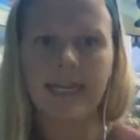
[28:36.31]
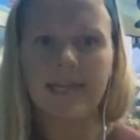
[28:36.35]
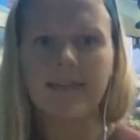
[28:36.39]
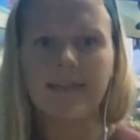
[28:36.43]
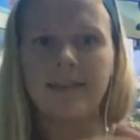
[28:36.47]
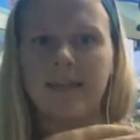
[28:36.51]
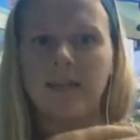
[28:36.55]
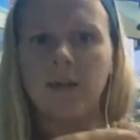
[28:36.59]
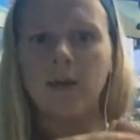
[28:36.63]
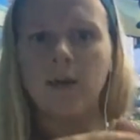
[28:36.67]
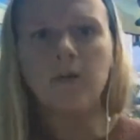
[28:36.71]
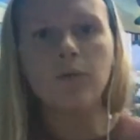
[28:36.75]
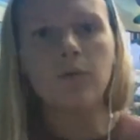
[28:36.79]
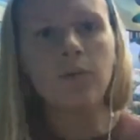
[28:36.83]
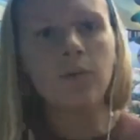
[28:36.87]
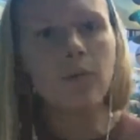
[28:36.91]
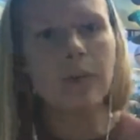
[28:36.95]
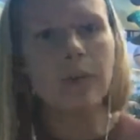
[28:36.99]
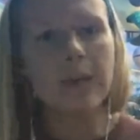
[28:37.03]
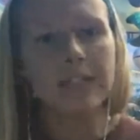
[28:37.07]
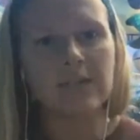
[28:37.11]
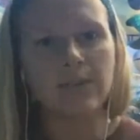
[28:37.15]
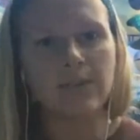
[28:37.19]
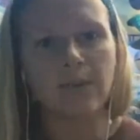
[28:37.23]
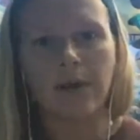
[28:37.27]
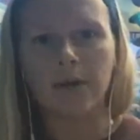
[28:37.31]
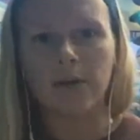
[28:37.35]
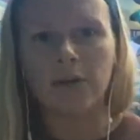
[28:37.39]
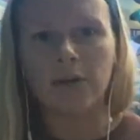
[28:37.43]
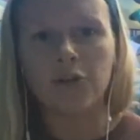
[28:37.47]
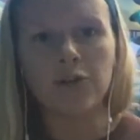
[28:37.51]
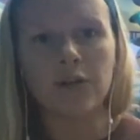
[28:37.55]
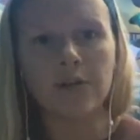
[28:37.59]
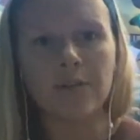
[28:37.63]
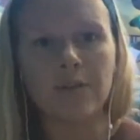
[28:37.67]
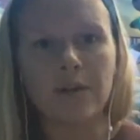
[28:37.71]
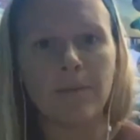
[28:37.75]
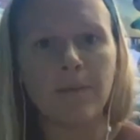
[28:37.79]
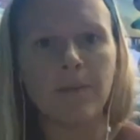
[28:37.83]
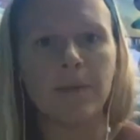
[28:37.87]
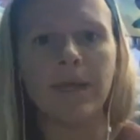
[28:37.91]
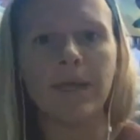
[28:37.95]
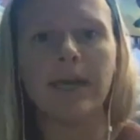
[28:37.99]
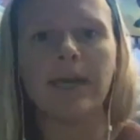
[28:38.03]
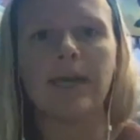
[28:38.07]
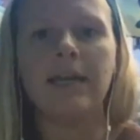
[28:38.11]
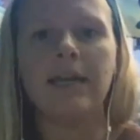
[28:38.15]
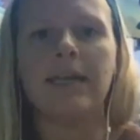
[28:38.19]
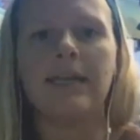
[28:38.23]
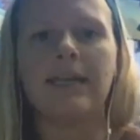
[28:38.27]
tank, they go to a wastewater treatment
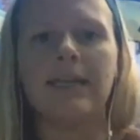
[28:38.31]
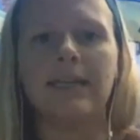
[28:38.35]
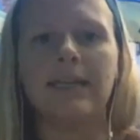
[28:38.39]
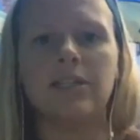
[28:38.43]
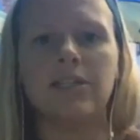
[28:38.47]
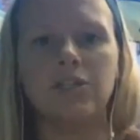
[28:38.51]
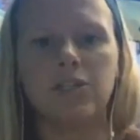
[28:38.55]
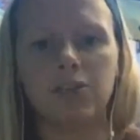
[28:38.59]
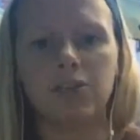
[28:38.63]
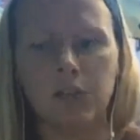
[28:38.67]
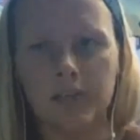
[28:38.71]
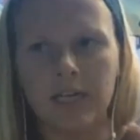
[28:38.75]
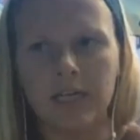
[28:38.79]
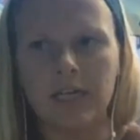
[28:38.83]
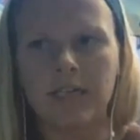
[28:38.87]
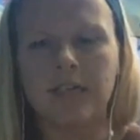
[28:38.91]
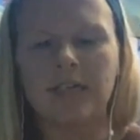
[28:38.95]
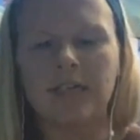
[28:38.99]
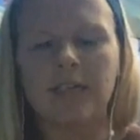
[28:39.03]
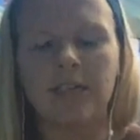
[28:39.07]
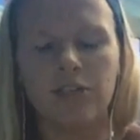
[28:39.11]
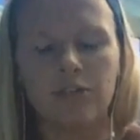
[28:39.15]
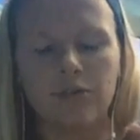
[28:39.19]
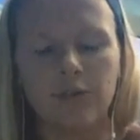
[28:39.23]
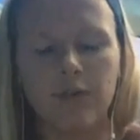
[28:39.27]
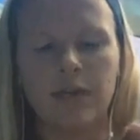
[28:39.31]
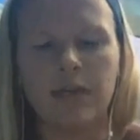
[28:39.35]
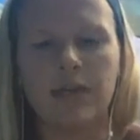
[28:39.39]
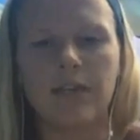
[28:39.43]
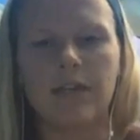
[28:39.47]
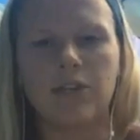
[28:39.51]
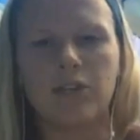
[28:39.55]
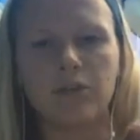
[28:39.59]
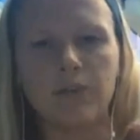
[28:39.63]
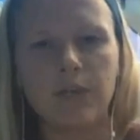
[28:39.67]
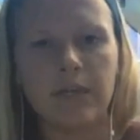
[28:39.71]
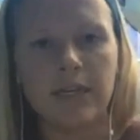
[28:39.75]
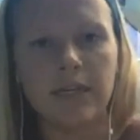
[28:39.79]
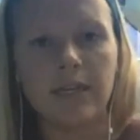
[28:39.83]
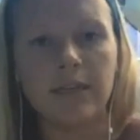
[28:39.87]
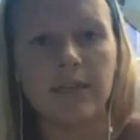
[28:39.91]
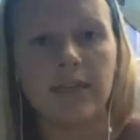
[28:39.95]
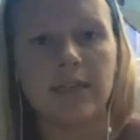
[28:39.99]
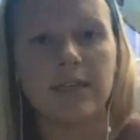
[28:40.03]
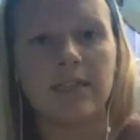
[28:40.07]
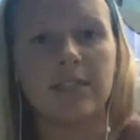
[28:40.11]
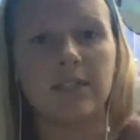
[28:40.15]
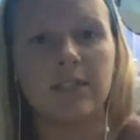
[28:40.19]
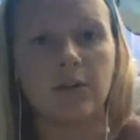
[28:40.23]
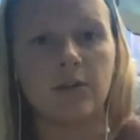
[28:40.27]
plant and it gets treated and treated and
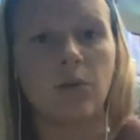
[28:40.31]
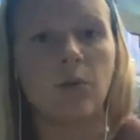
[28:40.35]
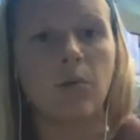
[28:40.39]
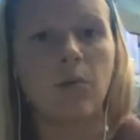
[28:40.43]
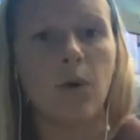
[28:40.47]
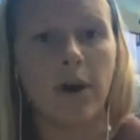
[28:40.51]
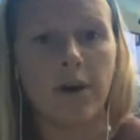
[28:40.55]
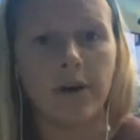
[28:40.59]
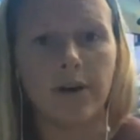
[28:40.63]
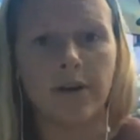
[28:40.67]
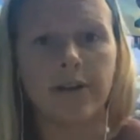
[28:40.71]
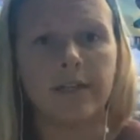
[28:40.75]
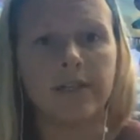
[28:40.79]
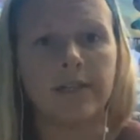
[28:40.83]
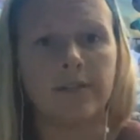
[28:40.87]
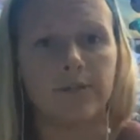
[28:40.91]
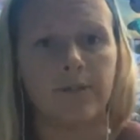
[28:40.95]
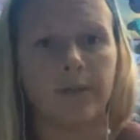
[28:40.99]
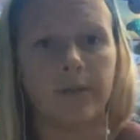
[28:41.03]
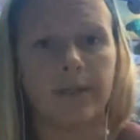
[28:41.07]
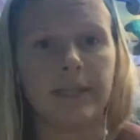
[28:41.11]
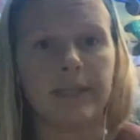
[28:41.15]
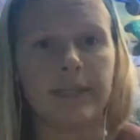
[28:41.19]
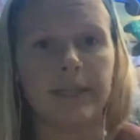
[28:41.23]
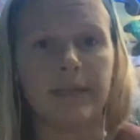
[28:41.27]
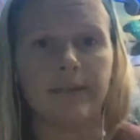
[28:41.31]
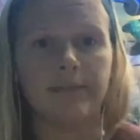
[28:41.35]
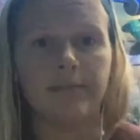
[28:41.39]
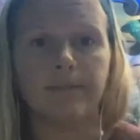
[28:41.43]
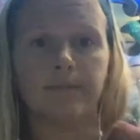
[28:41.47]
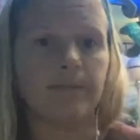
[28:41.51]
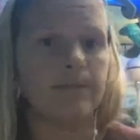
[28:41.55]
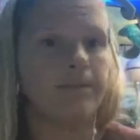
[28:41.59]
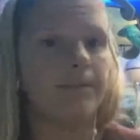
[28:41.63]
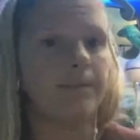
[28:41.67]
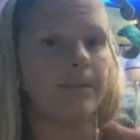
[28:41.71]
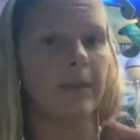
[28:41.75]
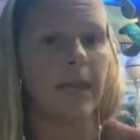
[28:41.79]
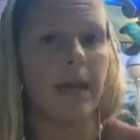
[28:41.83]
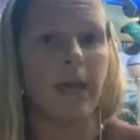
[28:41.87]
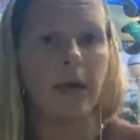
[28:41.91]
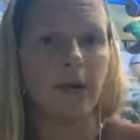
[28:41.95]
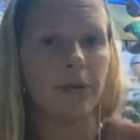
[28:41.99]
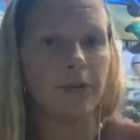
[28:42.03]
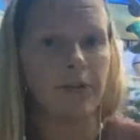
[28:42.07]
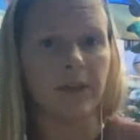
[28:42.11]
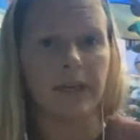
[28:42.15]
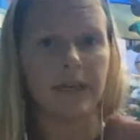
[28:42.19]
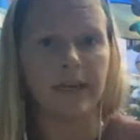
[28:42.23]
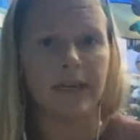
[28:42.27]
treated until the water is really
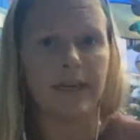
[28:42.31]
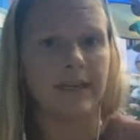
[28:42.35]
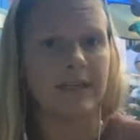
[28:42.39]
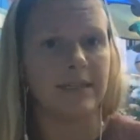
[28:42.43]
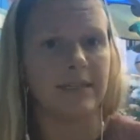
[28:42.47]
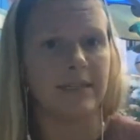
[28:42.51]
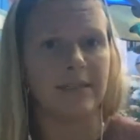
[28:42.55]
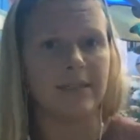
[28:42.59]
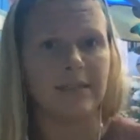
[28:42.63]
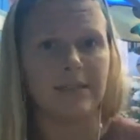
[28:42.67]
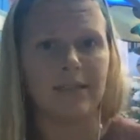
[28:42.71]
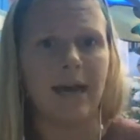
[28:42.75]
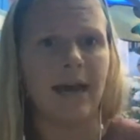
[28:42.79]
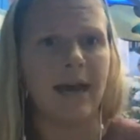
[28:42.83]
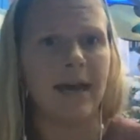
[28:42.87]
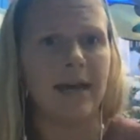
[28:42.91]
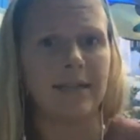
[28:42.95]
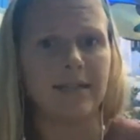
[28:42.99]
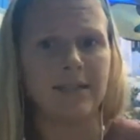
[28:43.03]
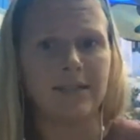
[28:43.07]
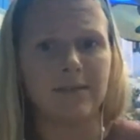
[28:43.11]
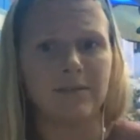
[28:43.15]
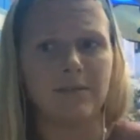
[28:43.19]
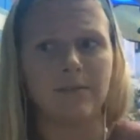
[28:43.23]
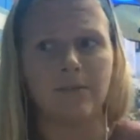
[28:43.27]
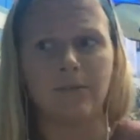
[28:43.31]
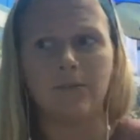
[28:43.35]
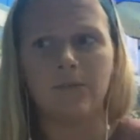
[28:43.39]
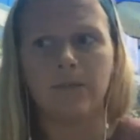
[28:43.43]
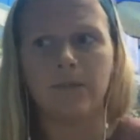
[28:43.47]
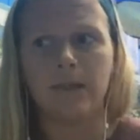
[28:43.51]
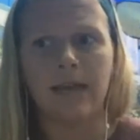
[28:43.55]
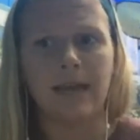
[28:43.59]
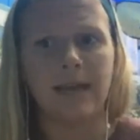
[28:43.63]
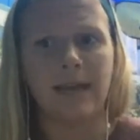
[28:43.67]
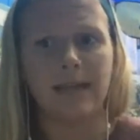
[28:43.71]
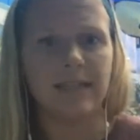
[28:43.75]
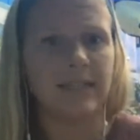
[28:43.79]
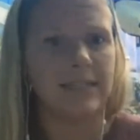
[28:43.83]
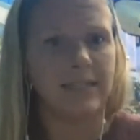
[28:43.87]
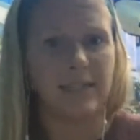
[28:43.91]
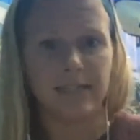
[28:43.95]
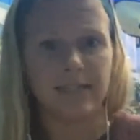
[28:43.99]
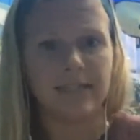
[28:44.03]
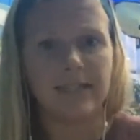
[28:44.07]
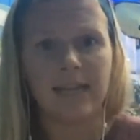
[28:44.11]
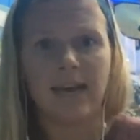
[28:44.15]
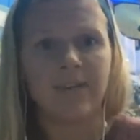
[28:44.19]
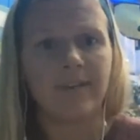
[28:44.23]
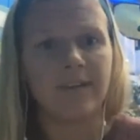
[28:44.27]
healthy and it
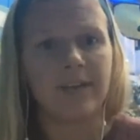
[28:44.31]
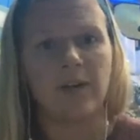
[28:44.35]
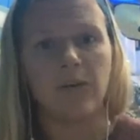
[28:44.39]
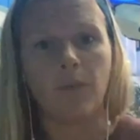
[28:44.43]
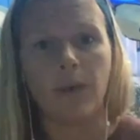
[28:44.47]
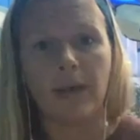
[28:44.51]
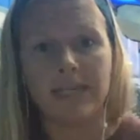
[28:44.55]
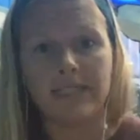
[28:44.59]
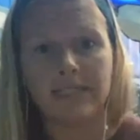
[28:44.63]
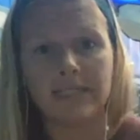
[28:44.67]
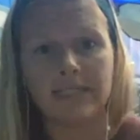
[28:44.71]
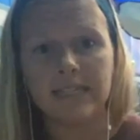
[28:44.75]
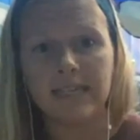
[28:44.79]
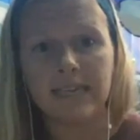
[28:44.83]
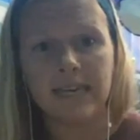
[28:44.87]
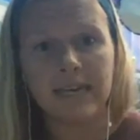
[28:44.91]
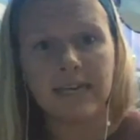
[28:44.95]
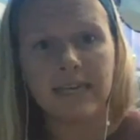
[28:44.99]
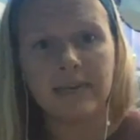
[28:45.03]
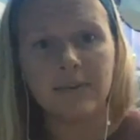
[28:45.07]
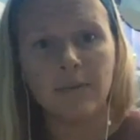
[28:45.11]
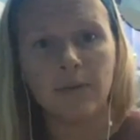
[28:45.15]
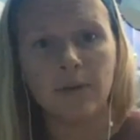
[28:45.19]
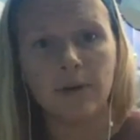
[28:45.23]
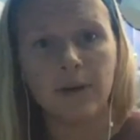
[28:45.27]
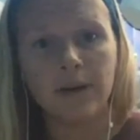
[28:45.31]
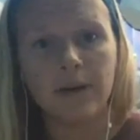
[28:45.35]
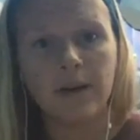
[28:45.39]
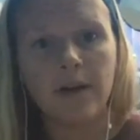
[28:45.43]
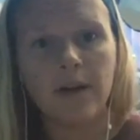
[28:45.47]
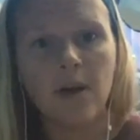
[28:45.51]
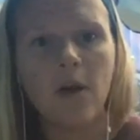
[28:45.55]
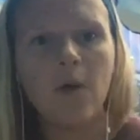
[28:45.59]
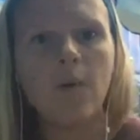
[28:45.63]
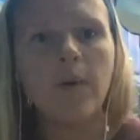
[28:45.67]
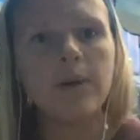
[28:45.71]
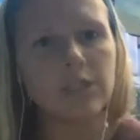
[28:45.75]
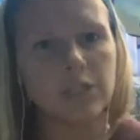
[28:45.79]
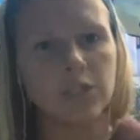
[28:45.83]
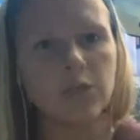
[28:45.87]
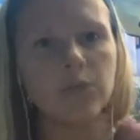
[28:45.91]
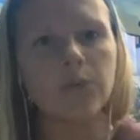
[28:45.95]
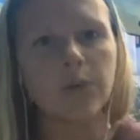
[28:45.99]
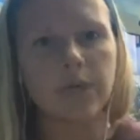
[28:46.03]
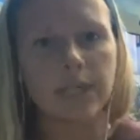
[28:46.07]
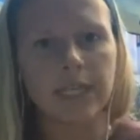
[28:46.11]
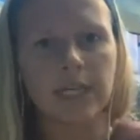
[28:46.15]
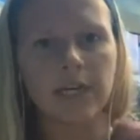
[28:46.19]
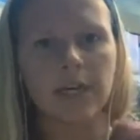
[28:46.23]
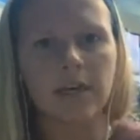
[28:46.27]
doesn't have any waste in it anymore, which is a
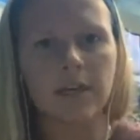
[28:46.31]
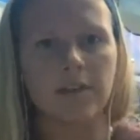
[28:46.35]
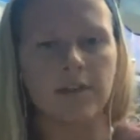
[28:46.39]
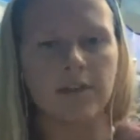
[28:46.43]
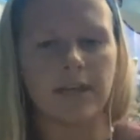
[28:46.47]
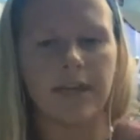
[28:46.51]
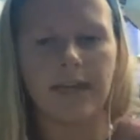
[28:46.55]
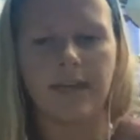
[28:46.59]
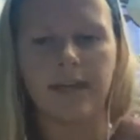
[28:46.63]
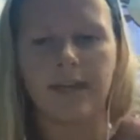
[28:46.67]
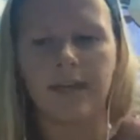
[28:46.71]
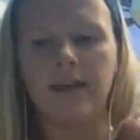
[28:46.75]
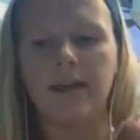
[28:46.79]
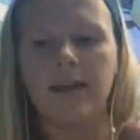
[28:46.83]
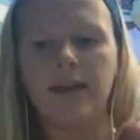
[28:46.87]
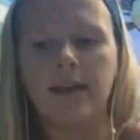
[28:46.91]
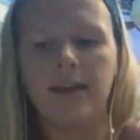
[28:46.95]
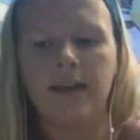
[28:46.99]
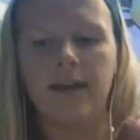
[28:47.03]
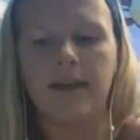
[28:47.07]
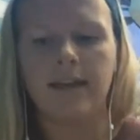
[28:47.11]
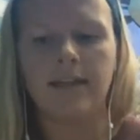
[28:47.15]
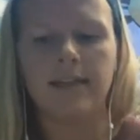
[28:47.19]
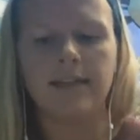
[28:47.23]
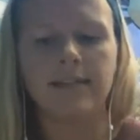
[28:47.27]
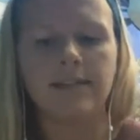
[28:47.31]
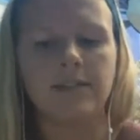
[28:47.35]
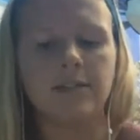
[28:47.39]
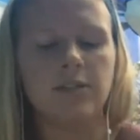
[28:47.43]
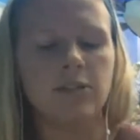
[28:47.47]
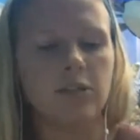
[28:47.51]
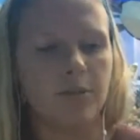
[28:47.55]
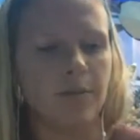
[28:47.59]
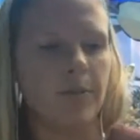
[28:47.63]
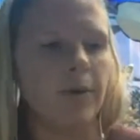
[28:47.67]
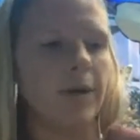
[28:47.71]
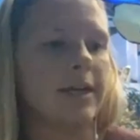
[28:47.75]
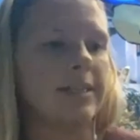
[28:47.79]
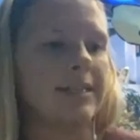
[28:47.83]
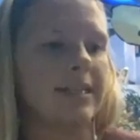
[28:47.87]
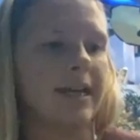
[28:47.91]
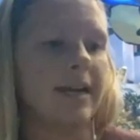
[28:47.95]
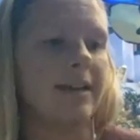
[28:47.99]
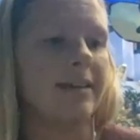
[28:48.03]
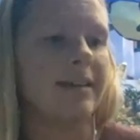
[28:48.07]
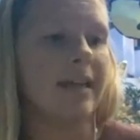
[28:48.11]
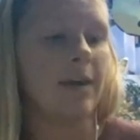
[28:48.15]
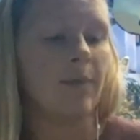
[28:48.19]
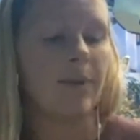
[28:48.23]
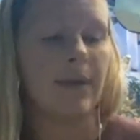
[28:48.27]
really good thing. And it's super
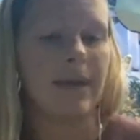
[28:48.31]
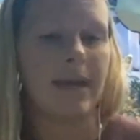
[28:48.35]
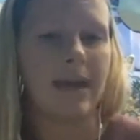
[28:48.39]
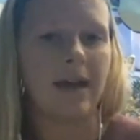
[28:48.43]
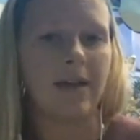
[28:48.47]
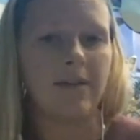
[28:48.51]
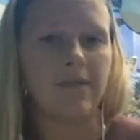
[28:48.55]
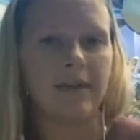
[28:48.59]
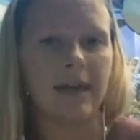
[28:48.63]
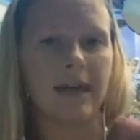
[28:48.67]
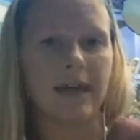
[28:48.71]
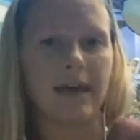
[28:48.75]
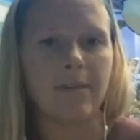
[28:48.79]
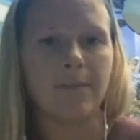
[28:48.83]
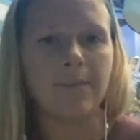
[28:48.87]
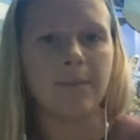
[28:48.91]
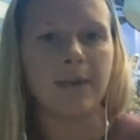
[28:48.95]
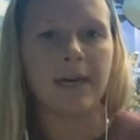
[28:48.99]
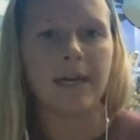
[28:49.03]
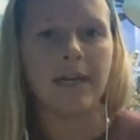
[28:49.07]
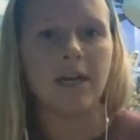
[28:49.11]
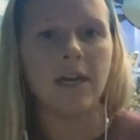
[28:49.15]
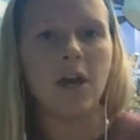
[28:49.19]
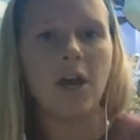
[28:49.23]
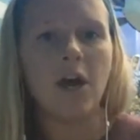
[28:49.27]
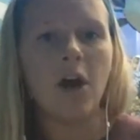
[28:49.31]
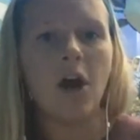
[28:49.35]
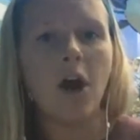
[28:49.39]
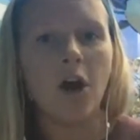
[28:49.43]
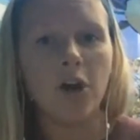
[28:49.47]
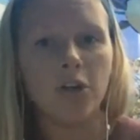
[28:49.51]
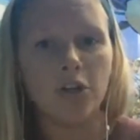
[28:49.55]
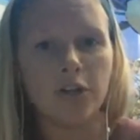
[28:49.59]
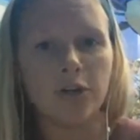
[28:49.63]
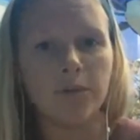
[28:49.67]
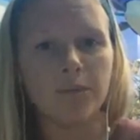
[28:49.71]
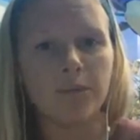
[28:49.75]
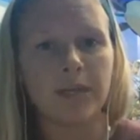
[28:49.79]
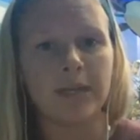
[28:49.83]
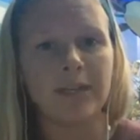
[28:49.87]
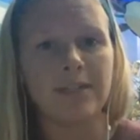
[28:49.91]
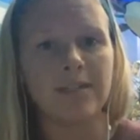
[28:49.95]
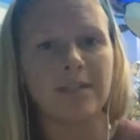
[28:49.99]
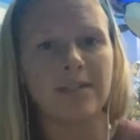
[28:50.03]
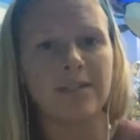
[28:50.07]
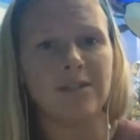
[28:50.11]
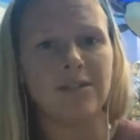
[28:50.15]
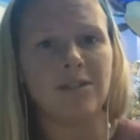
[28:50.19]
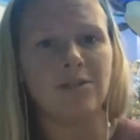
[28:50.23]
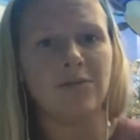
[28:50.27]
exciting that we have that, but other
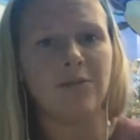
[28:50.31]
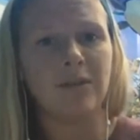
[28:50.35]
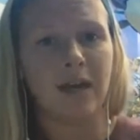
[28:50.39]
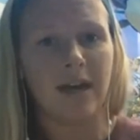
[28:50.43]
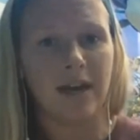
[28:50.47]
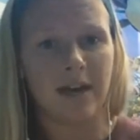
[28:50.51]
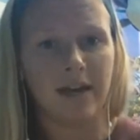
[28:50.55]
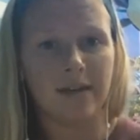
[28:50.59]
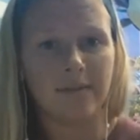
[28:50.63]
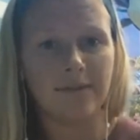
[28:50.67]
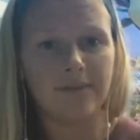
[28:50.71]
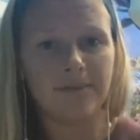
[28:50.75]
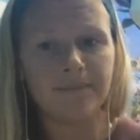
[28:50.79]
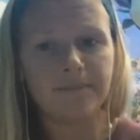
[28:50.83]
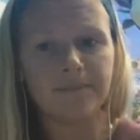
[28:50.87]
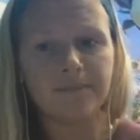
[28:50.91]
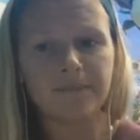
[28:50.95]
places do not.